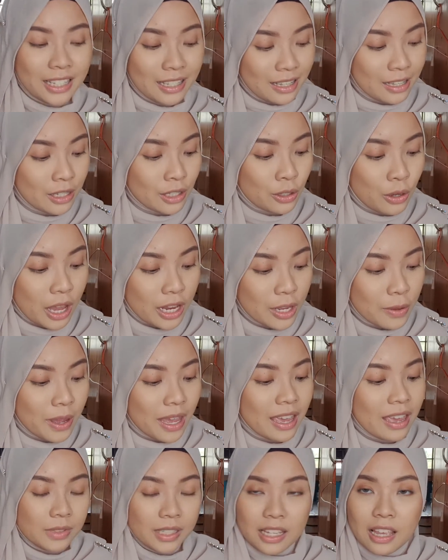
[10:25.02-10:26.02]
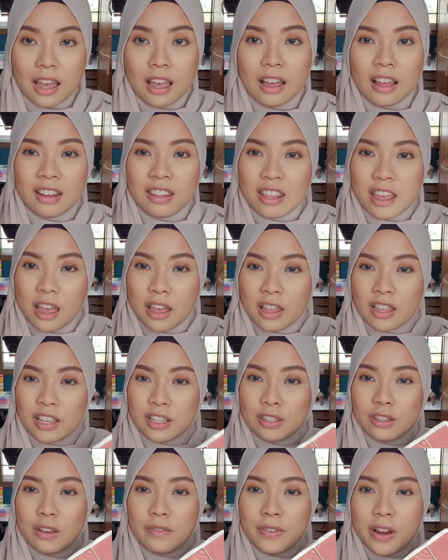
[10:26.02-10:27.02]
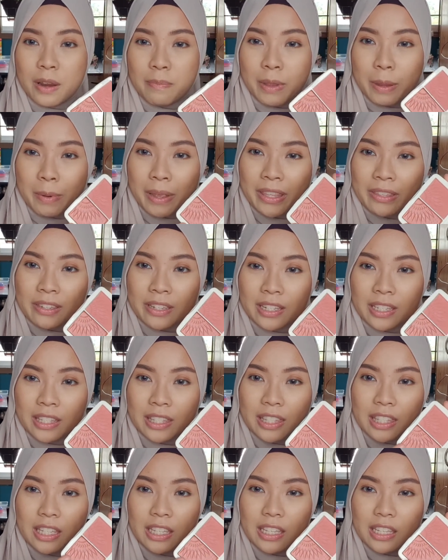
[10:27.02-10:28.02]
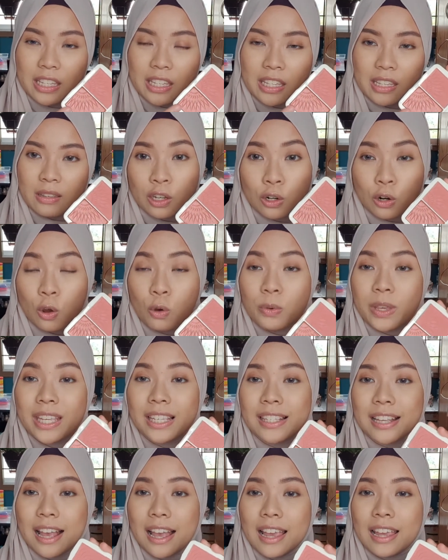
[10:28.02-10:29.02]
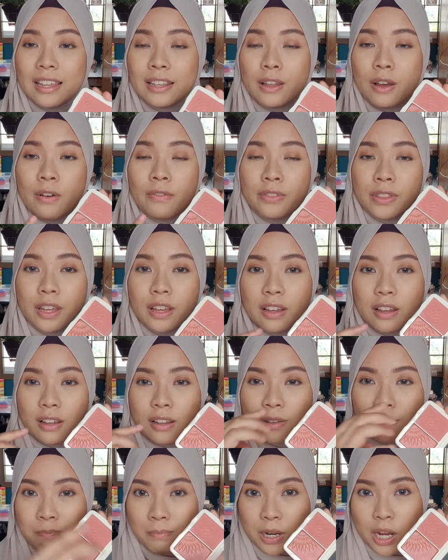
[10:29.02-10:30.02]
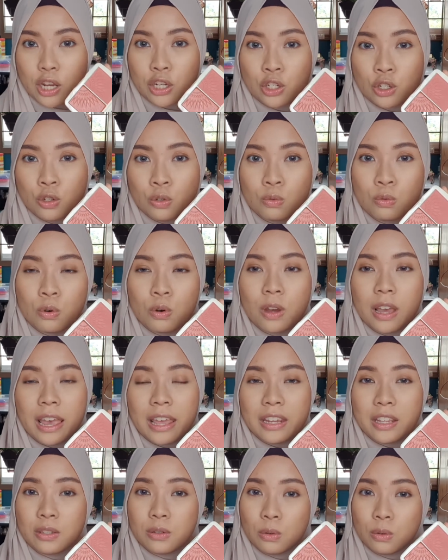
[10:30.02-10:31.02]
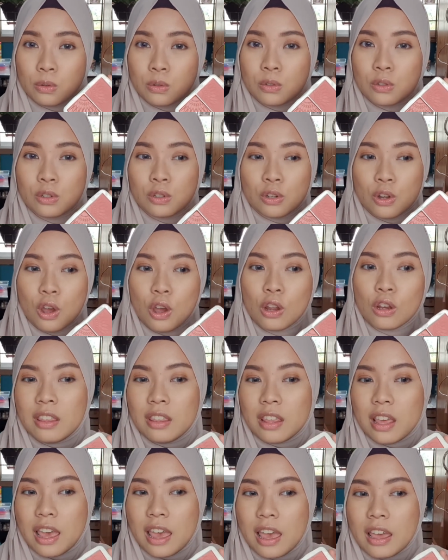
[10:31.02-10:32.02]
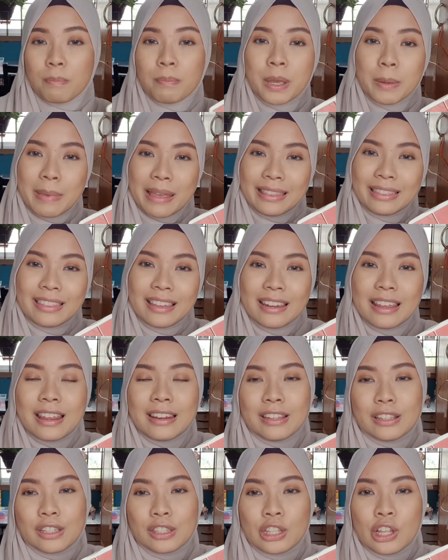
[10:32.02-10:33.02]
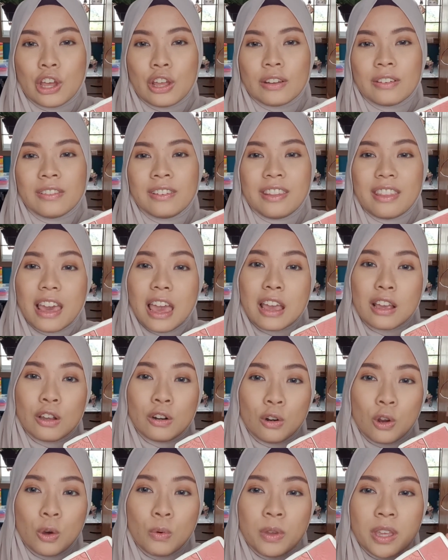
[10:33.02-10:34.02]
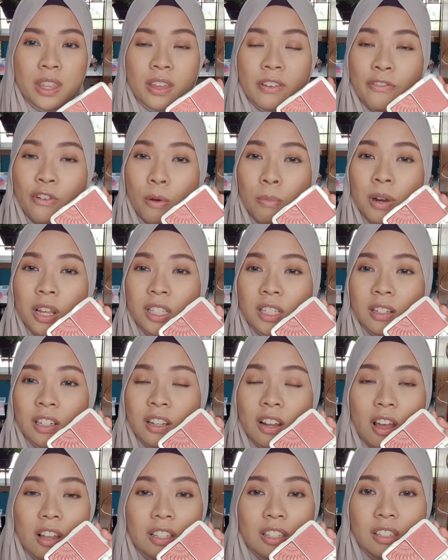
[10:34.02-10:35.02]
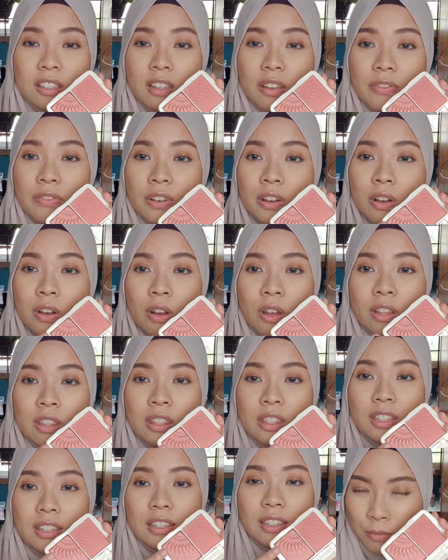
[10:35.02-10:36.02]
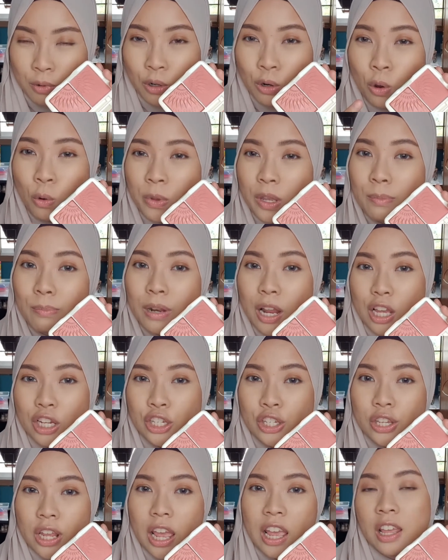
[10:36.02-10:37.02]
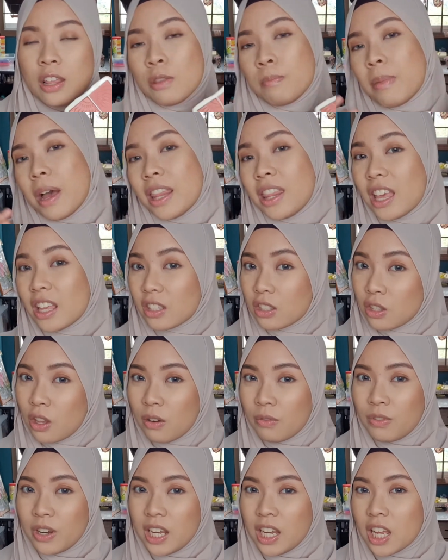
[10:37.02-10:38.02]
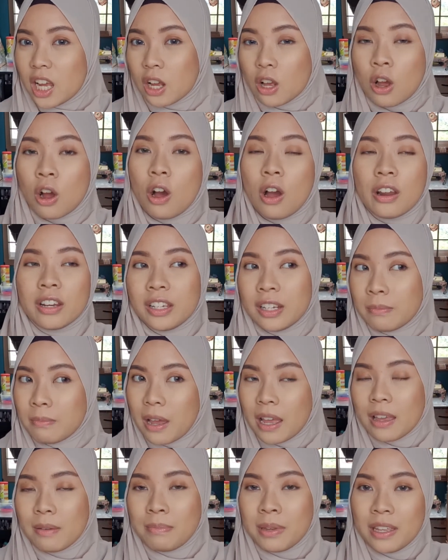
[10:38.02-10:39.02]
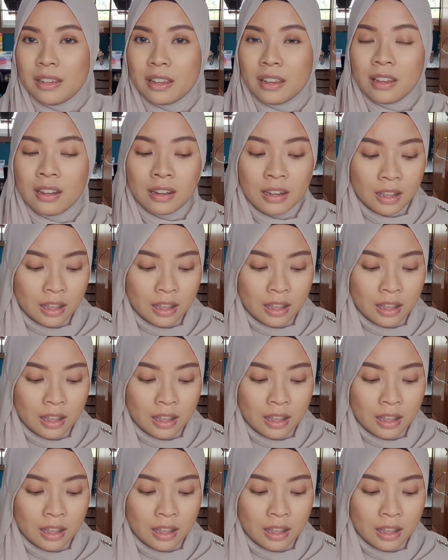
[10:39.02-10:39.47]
So anyway, yeah, it's not very pigmented, the glowy side of the blush duo, and it's also not that pigmented and it's not that glowy. The formula is a lot stiffer on the glowy blush side, but that's not really a con in my opinion.